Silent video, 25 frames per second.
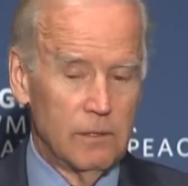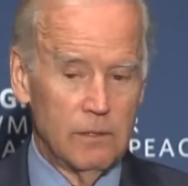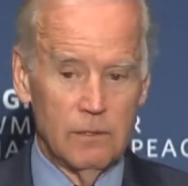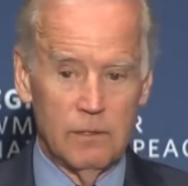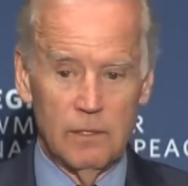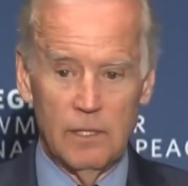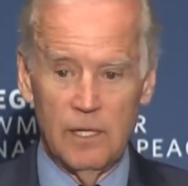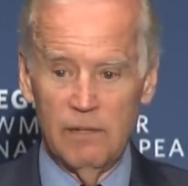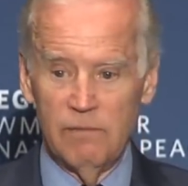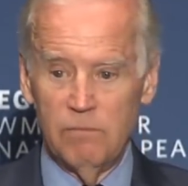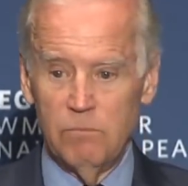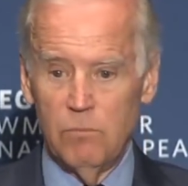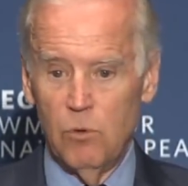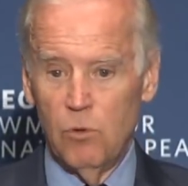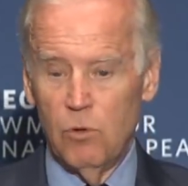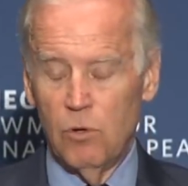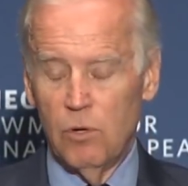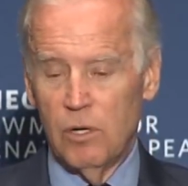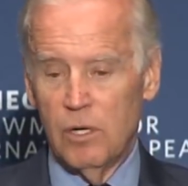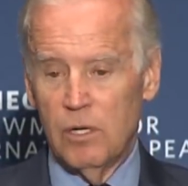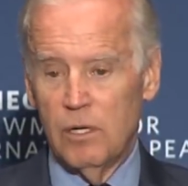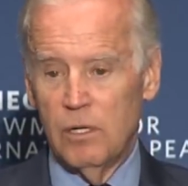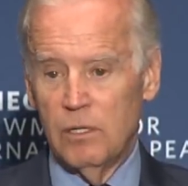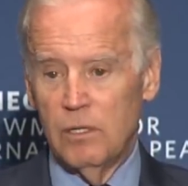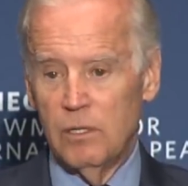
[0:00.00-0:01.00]
who have
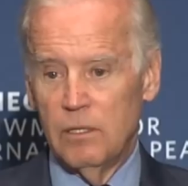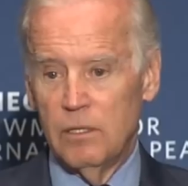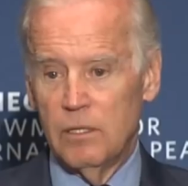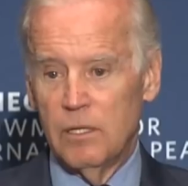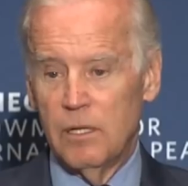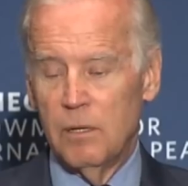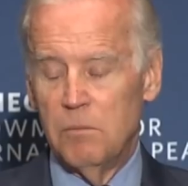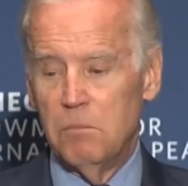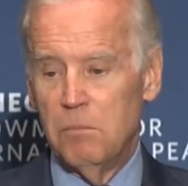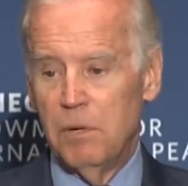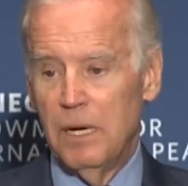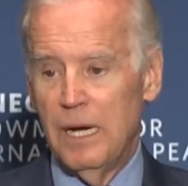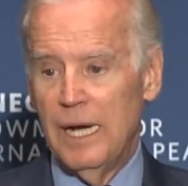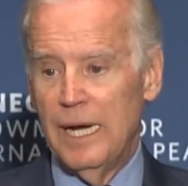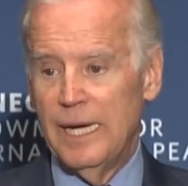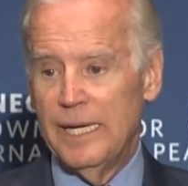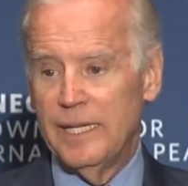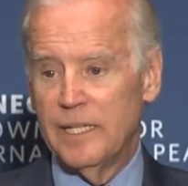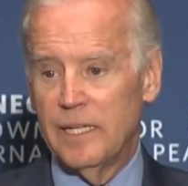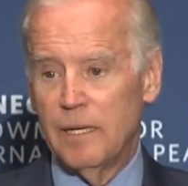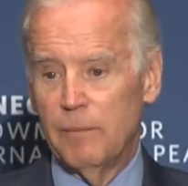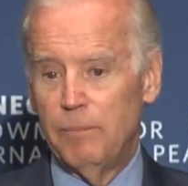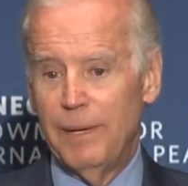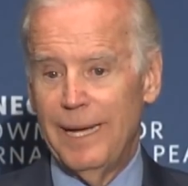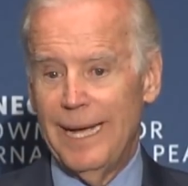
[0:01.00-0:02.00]
more
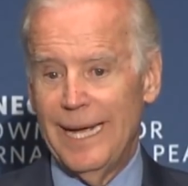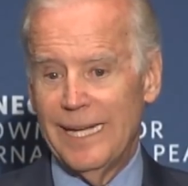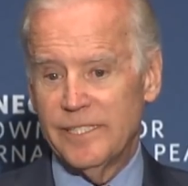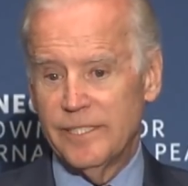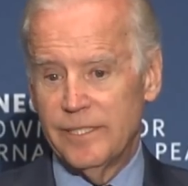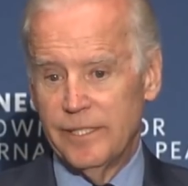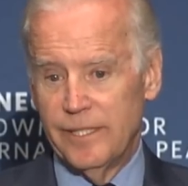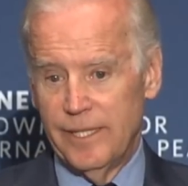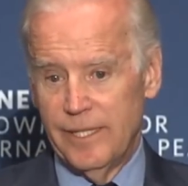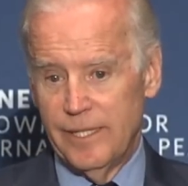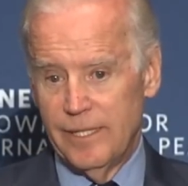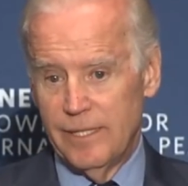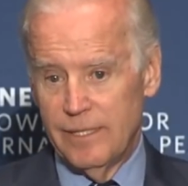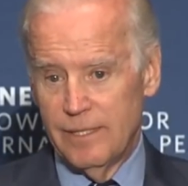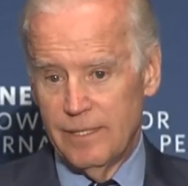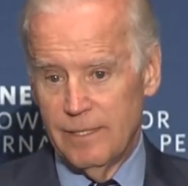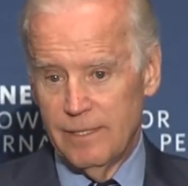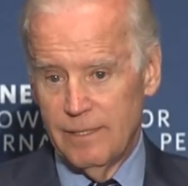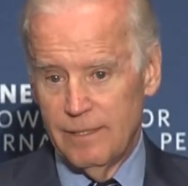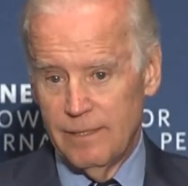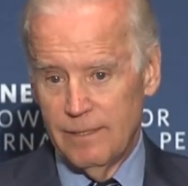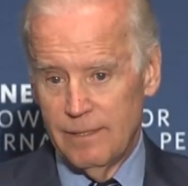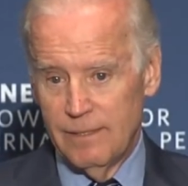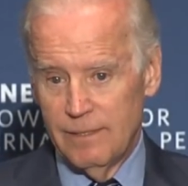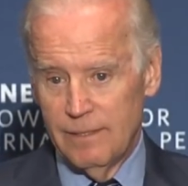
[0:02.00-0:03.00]
combined capacity
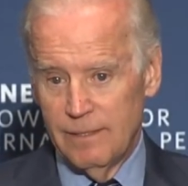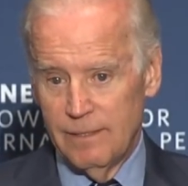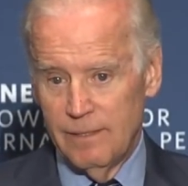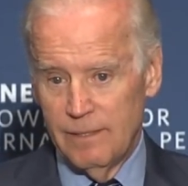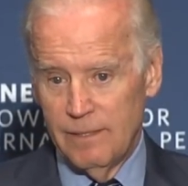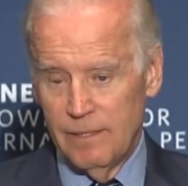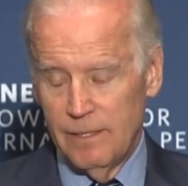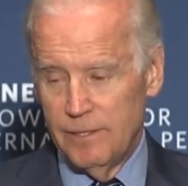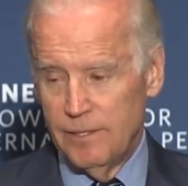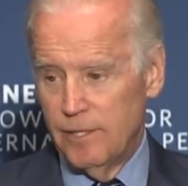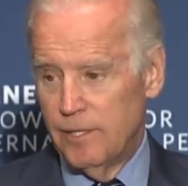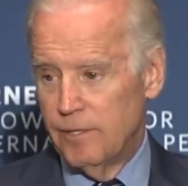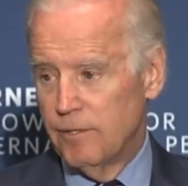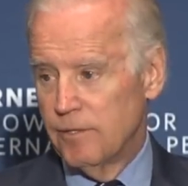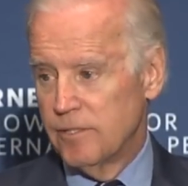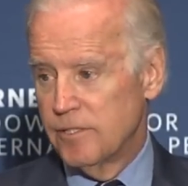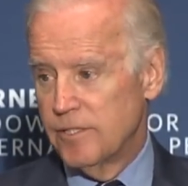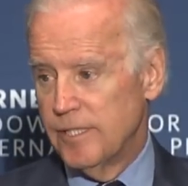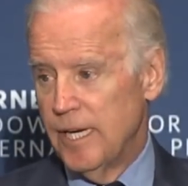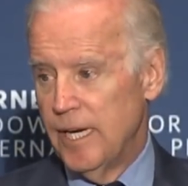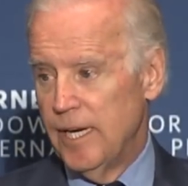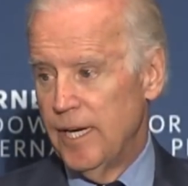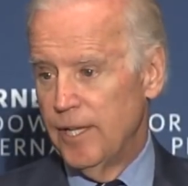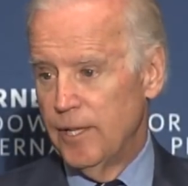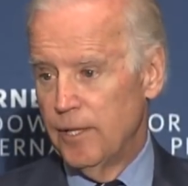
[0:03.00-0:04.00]
and
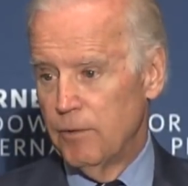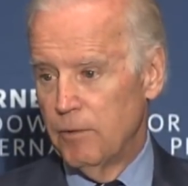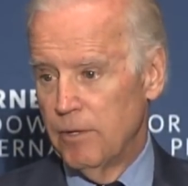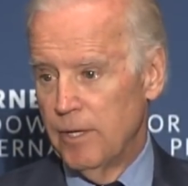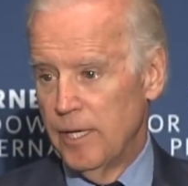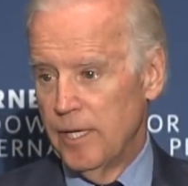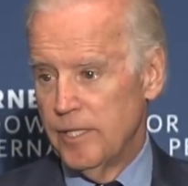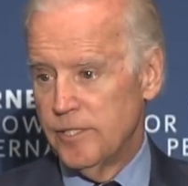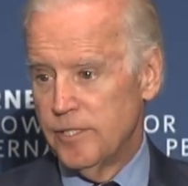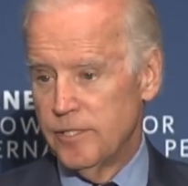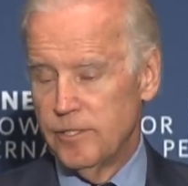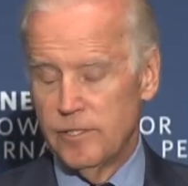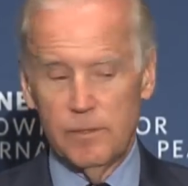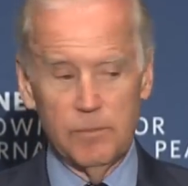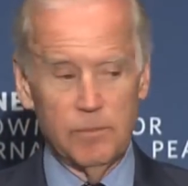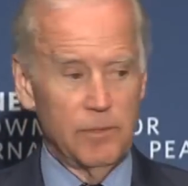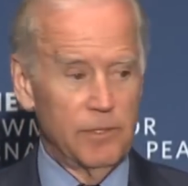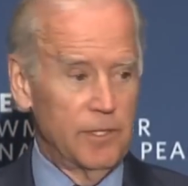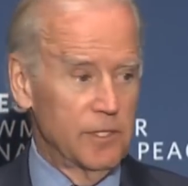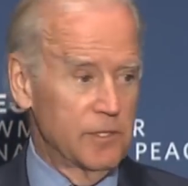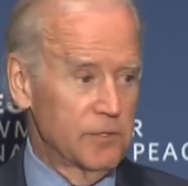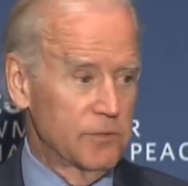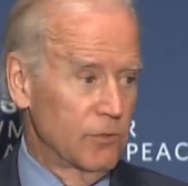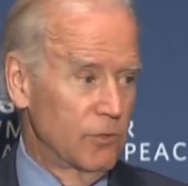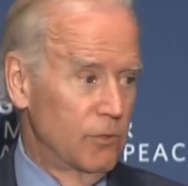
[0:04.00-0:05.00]
understanding the relationship
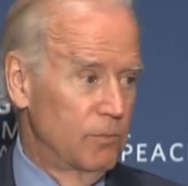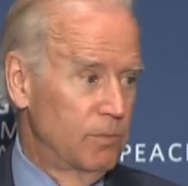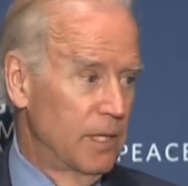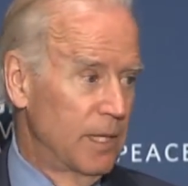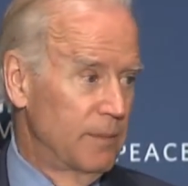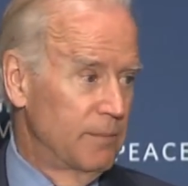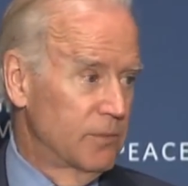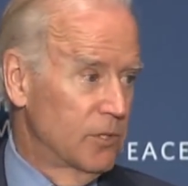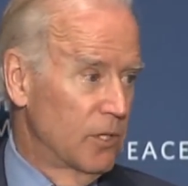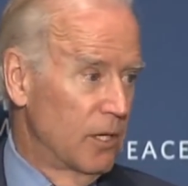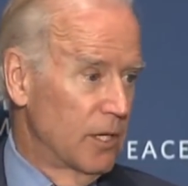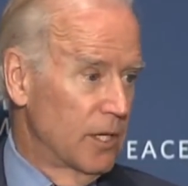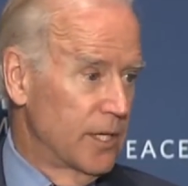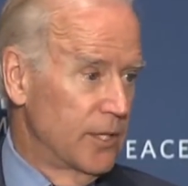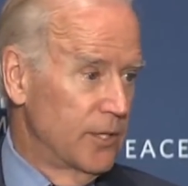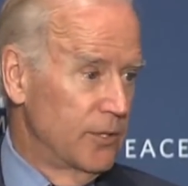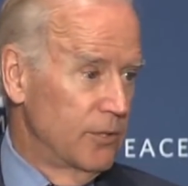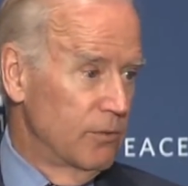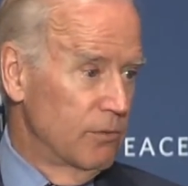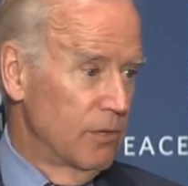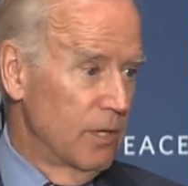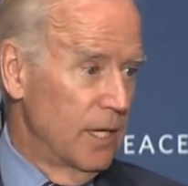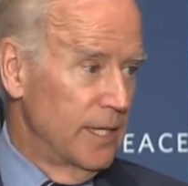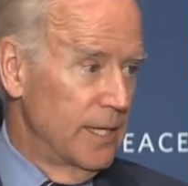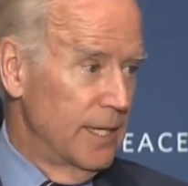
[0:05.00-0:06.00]
in this group I'm talking
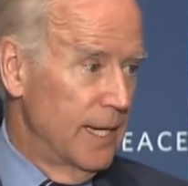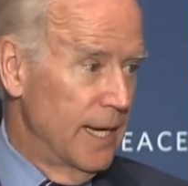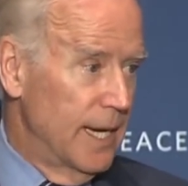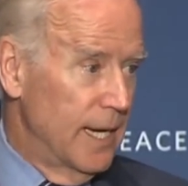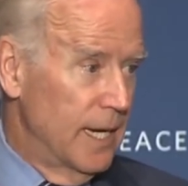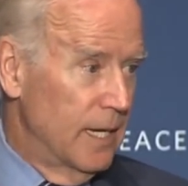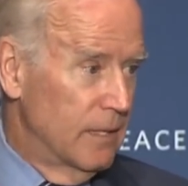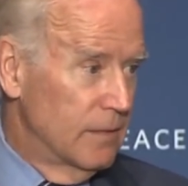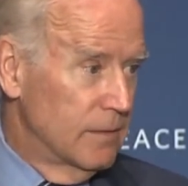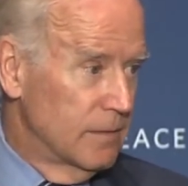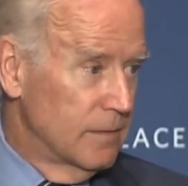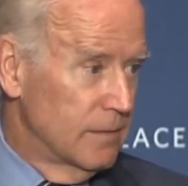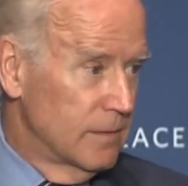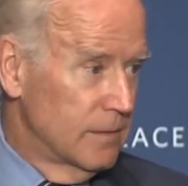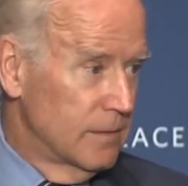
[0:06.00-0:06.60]
to right now.